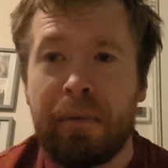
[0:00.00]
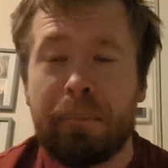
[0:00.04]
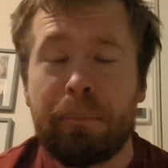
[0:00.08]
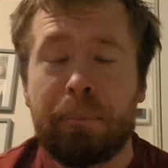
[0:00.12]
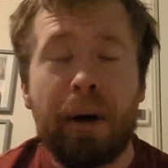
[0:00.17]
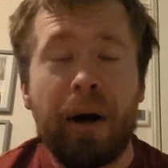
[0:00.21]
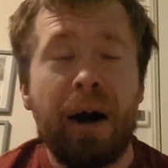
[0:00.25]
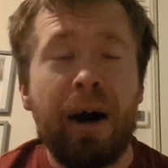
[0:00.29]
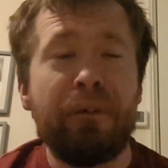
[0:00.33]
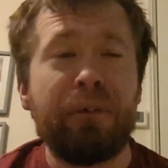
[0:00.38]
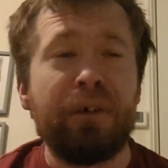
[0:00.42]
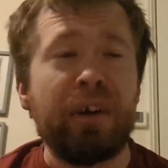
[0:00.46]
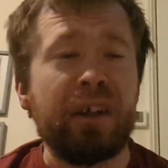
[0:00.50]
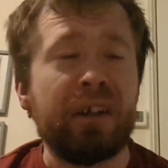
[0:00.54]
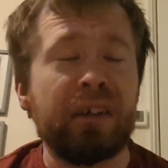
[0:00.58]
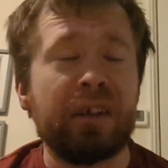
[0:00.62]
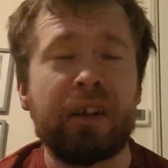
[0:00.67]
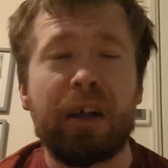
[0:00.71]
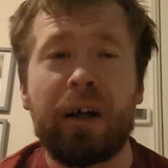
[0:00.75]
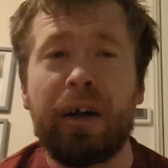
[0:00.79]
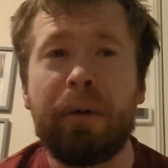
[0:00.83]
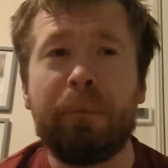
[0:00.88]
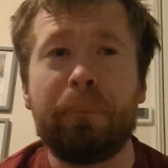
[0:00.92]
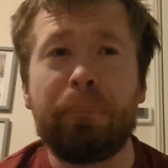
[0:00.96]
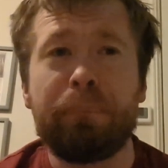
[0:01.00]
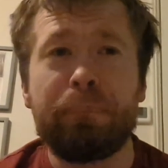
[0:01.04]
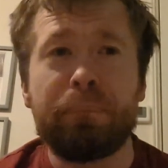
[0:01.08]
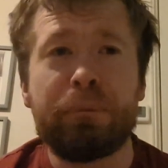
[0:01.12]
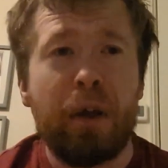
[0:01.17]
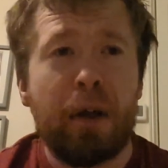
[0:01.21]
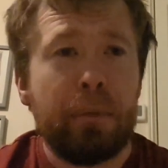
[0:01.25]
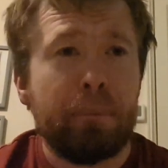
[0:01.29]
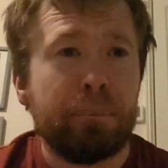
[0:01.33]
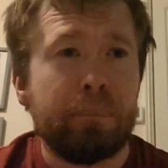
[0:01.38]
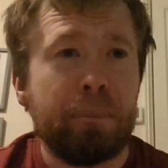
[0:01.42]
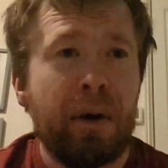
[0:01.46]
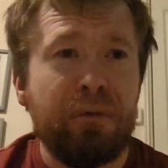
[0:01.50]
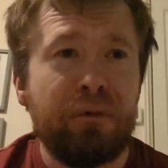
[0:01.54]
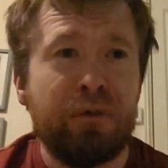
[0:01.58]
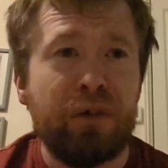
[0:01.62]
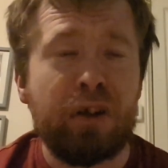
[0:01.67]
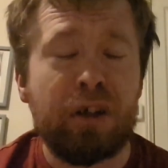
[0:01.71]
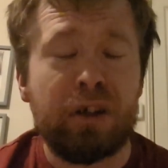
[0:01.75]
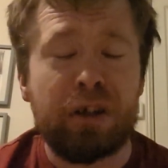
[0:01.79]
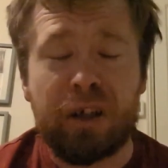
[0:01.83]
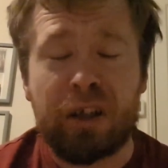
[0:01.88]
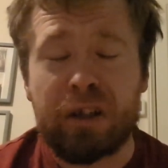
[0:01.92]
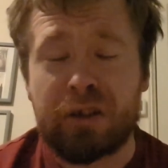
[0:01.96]
But I think
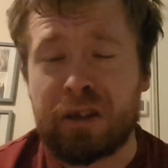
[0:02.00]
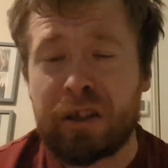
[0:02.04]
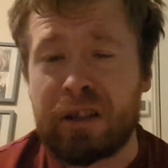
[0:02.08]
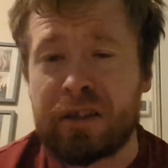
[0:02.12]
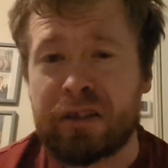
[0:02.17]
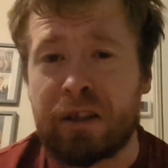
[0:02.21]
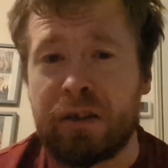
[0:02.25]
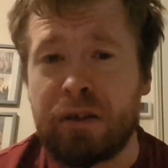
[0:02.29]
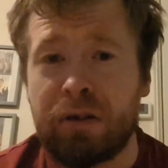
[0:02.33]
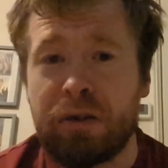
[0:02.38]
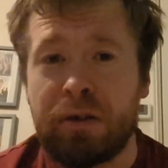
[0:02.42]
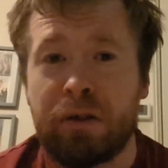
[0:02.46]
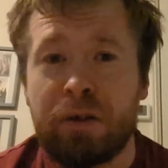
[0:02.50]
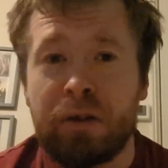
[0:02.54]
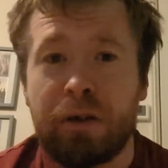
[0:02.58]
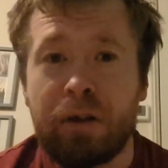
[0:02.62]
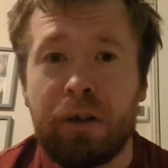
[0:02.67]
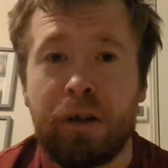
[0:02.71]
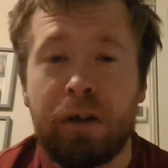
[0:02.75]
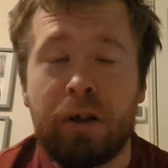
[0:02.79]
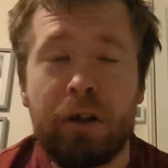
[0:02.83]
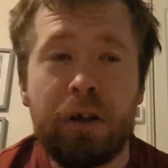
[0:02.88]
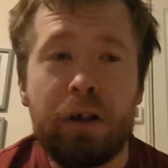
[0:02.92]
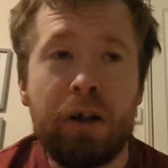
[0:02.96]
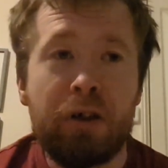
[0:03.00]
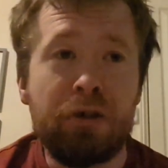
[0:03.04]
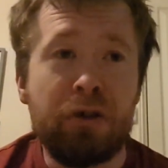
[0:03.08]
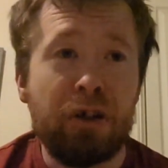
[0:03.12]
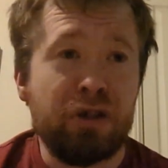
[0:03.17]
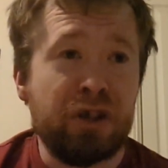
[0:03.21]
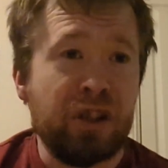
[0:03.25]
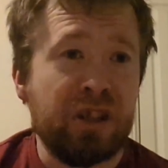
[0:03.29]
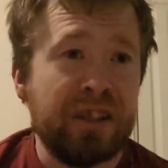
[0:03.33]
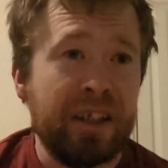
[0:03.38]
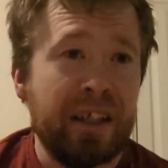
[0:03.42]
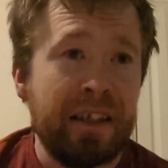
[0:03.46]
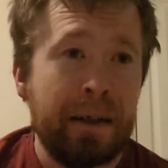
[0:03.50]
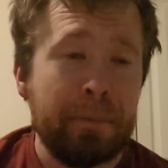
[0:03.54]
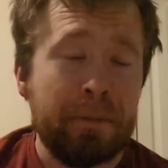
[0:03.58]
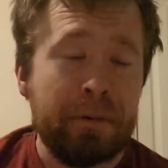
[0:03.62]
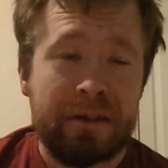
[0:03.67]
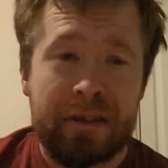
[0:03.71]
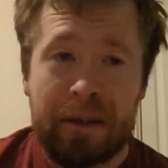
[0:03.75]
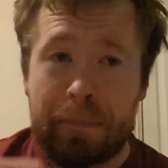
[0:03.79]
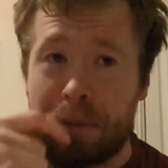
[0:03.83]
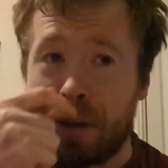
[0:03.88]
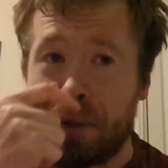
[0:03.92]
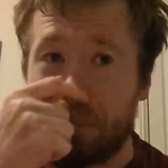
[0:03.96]
Brentford are decent. Not just saying that
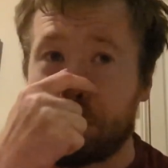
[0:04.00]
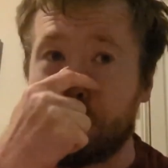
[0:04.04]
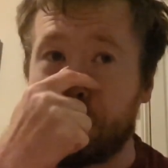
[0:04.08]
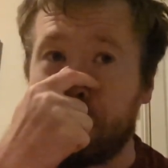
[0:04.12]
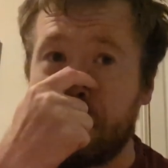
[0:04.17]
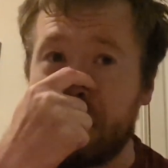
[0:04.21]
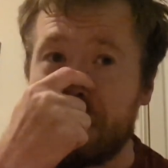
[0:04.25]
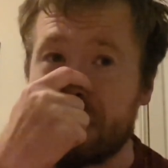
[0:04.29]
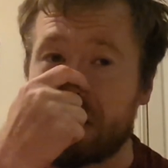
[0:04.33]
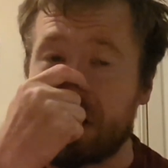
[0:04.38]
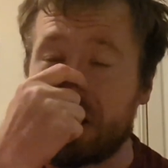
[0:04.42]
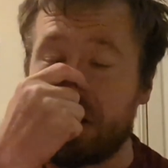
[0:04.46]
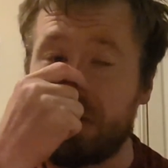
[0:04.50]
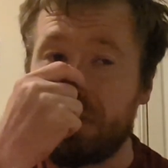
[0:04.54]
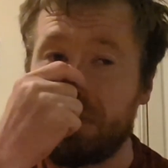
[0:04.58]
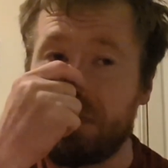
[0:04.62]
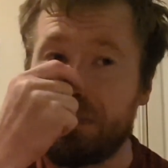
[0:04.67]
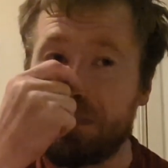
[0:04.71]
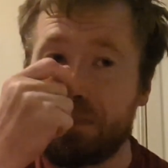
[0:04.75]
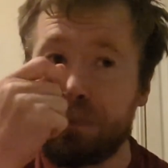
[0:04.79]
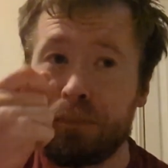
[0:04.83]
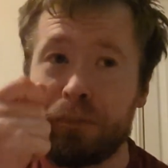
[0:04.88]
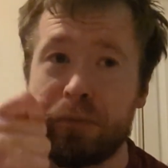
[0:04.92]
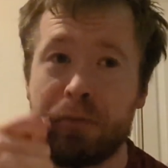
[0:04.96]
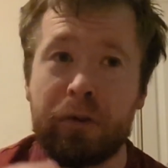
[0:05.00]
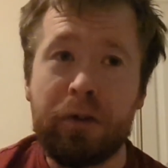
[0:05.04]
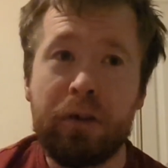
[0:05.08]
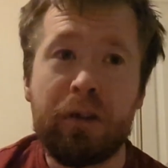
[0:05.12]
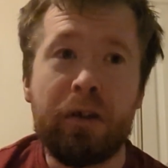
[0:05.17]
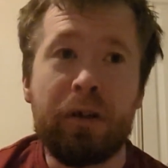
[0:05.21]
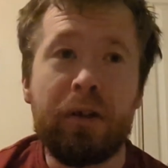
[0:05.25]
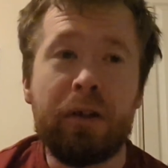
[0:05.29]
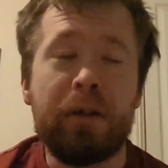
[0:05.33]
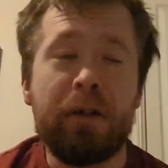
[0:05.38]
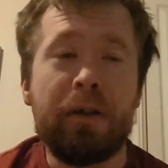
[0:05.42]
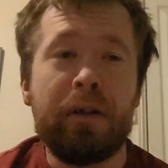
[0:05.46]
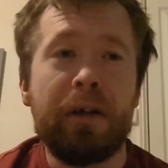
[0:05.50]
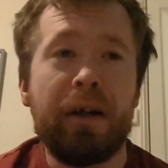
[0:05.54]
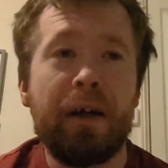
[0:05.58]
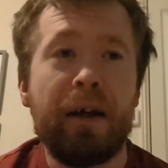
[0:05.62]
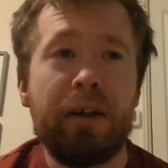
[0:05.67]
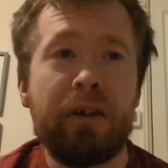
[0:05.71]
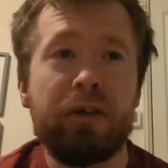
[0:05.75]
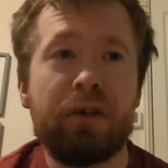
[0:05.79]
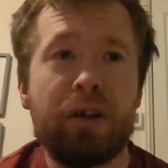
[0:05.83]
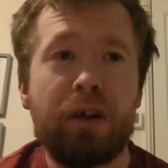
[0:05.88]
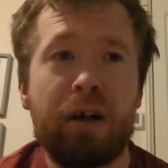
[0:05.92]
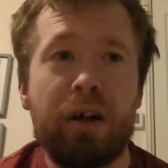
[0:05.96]
because they beat Brighton.
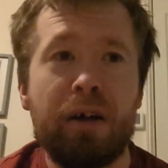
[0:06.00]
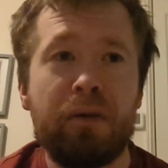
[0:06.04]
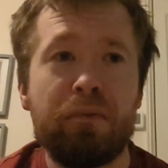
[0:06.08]
And